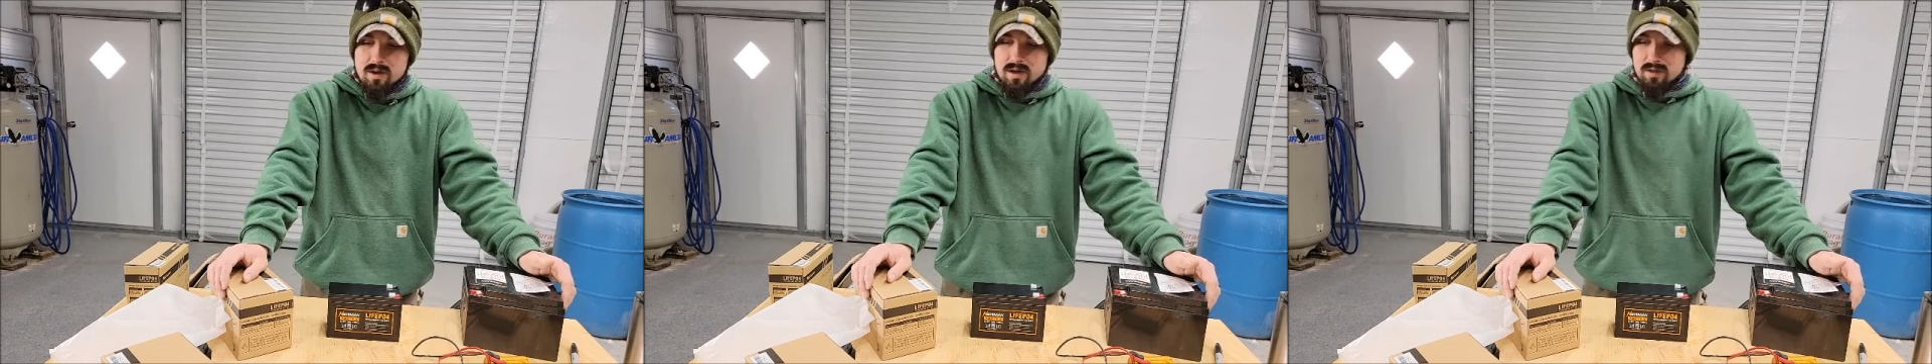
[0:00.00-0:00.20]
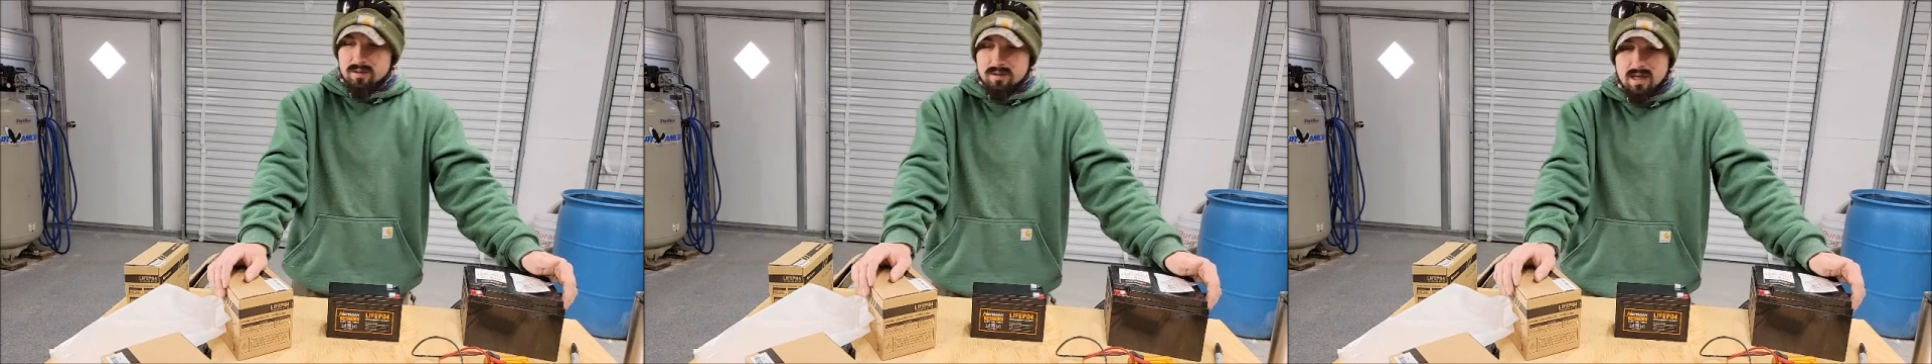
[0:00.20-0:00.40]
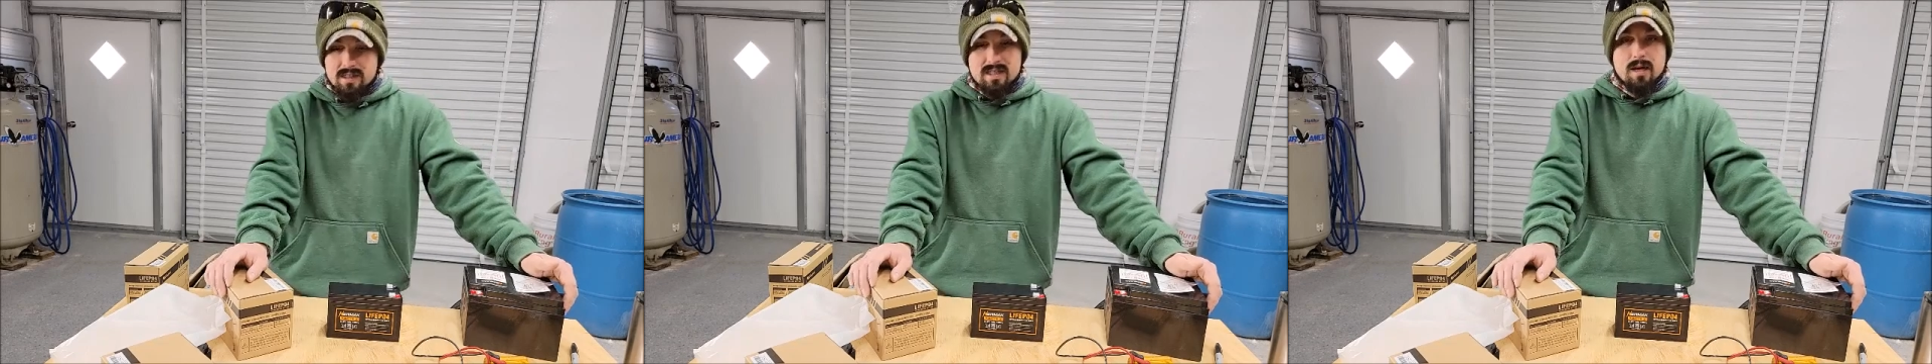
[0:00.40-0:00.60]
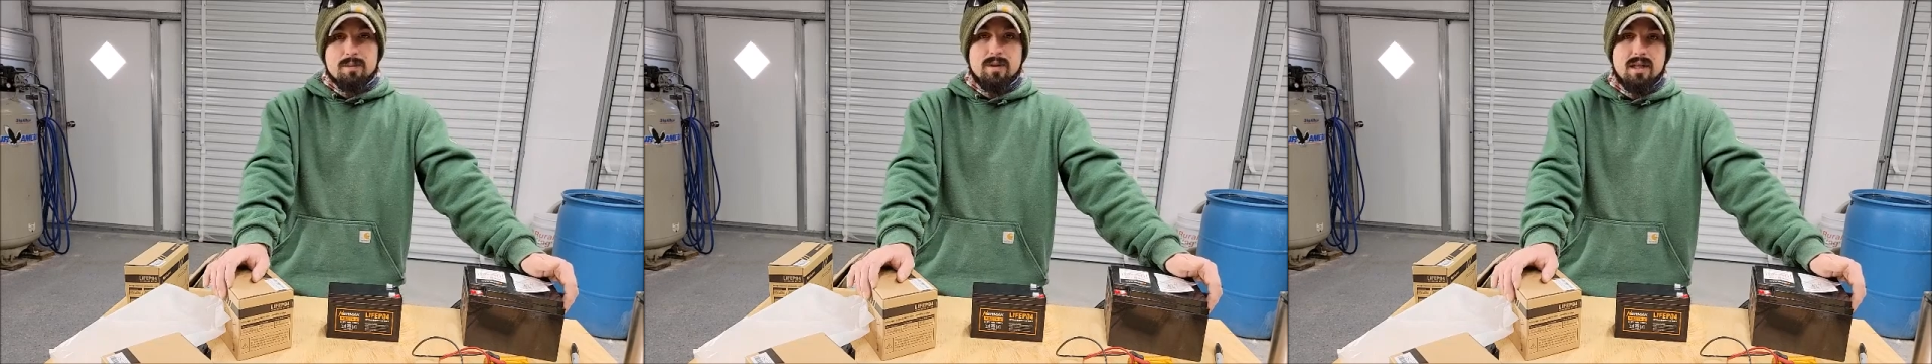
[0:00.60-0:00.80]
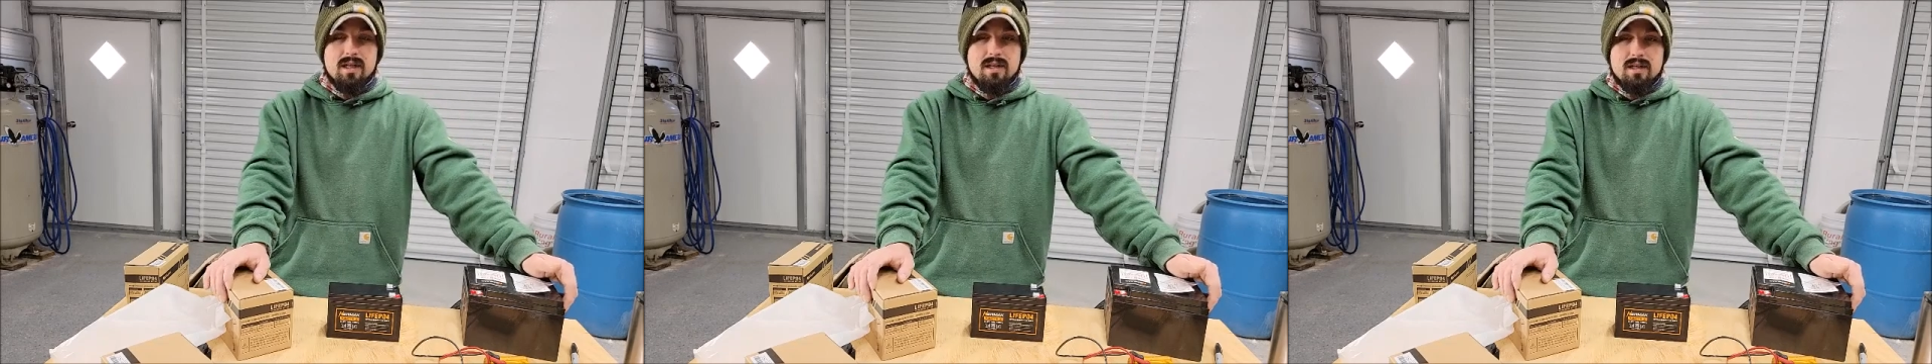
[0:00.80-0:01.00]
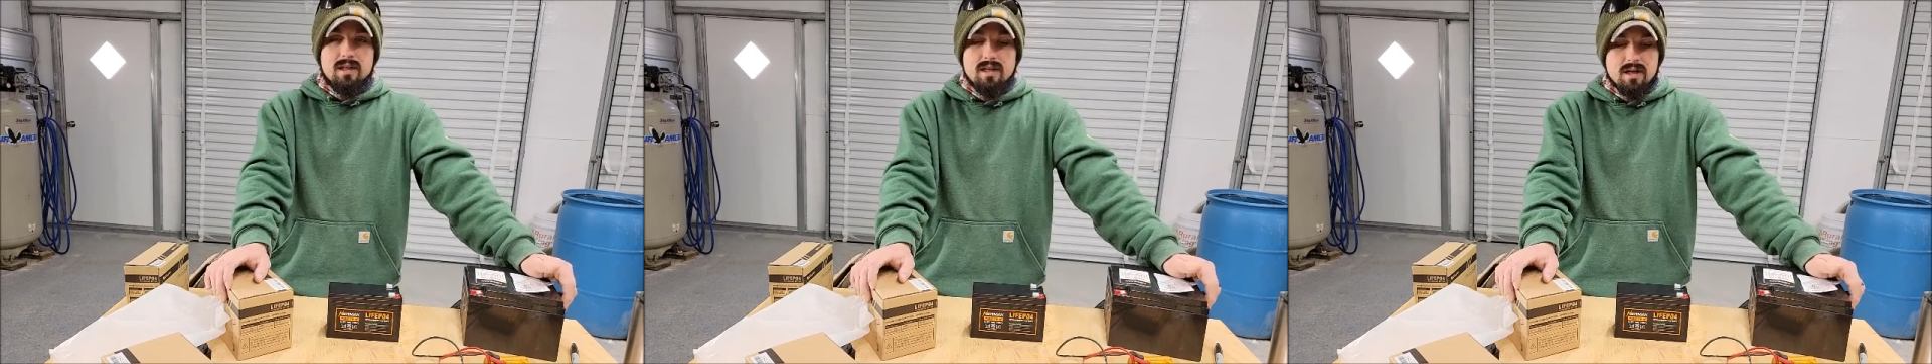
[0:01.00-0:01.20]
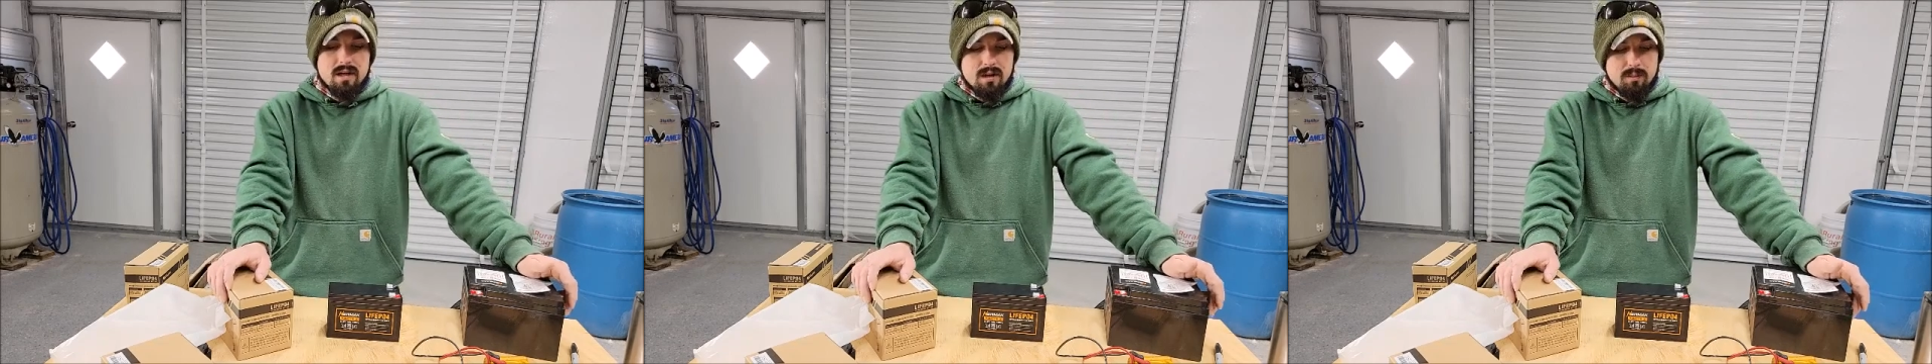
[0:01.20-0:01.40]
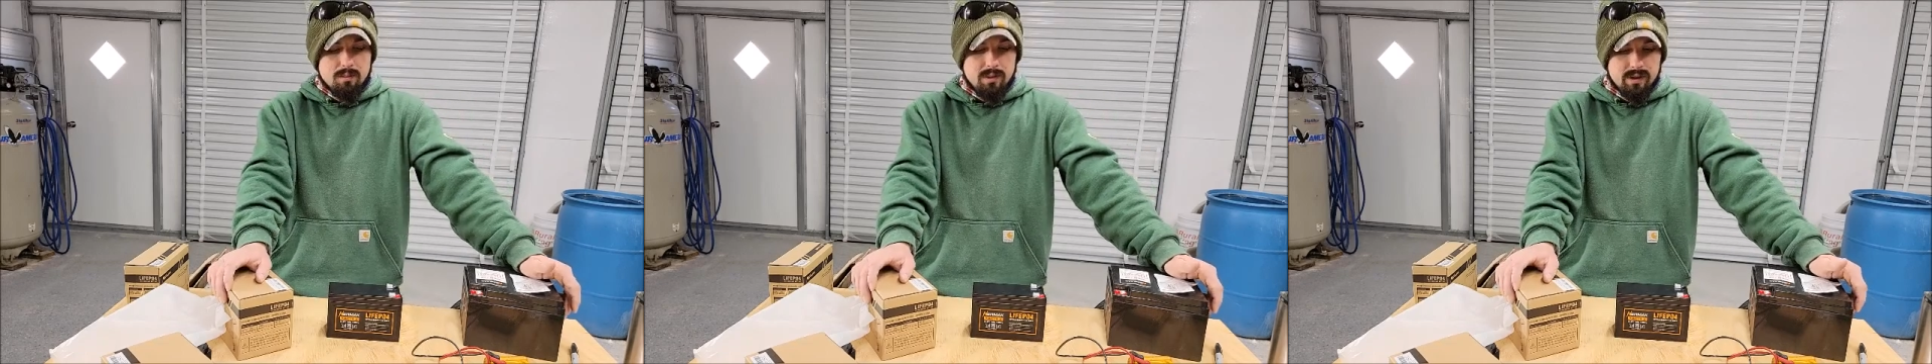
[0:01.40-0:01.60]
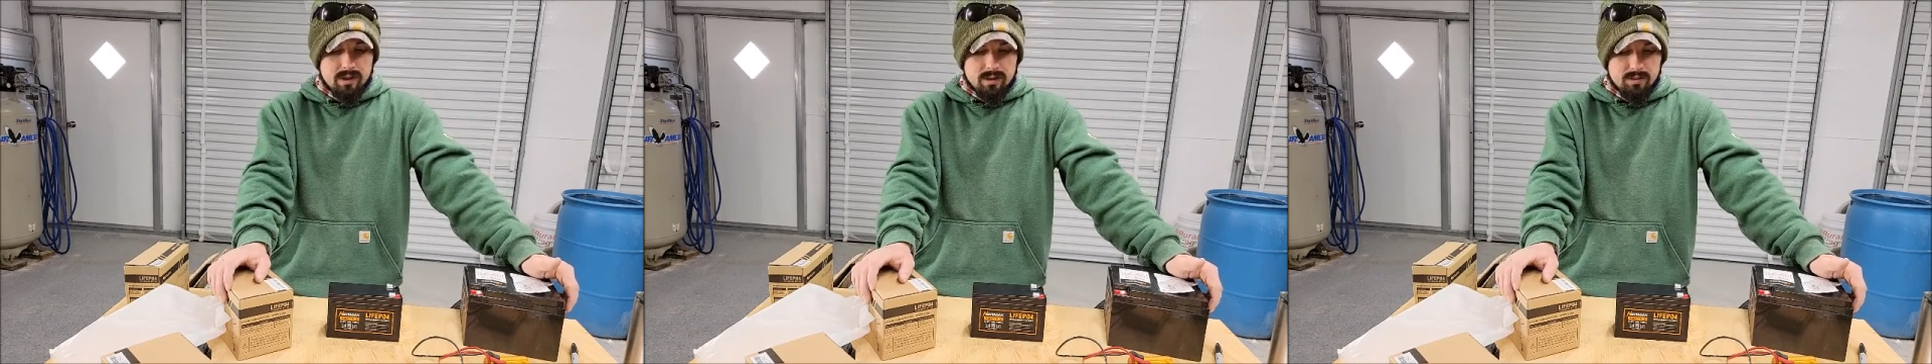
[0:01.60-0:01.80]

at that time of day. But